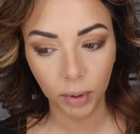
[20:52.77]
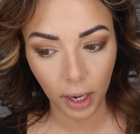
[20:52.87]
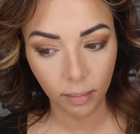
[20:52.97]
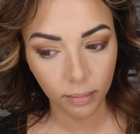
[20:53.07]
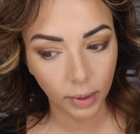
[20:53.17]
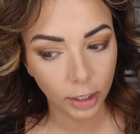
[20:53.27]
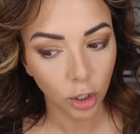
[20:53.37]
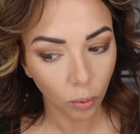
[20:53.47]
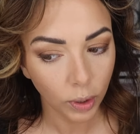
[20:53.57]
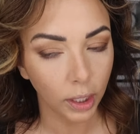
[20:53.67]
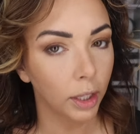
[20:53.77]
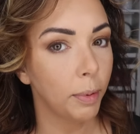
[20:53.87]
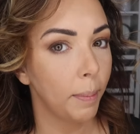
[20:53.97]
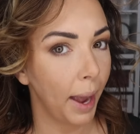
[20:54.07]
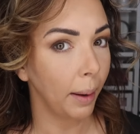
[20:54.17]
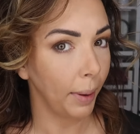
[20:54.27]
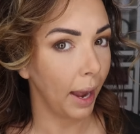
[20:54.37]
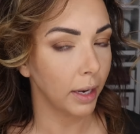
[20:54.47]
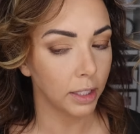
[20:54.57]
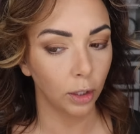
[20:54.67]
but I don't want to clip it back
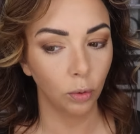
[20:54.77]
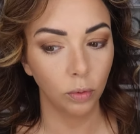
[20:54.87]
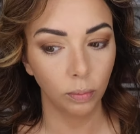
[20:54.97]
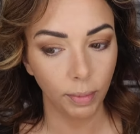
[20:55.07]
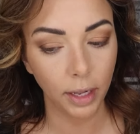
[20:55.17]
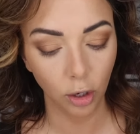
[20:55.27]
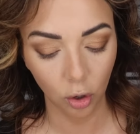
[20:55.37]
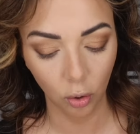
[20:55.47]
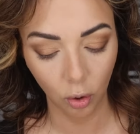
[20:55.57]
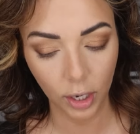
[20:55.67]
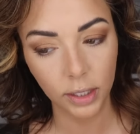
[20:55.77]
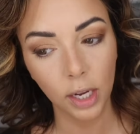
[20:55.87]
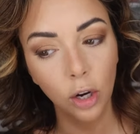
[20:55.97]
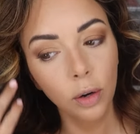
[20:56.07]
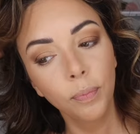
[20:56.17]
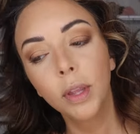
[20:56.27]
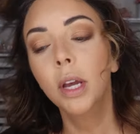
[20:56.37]
because it'll make the curl crazier.